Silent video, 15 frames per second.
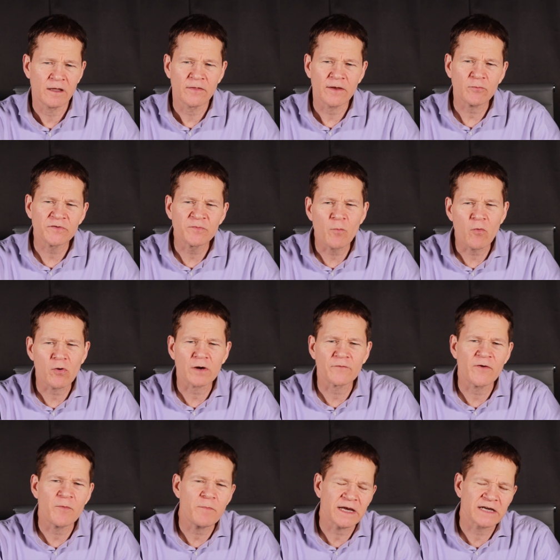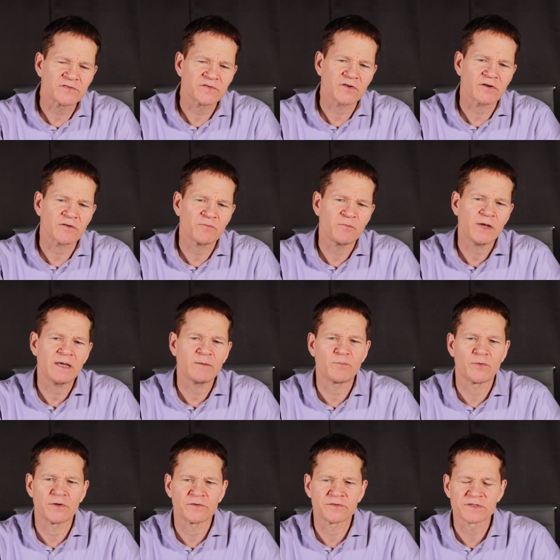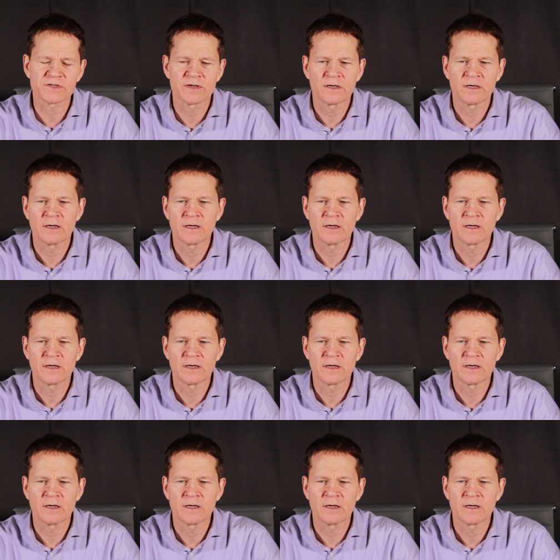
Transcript: There was more of a mixture of peoples.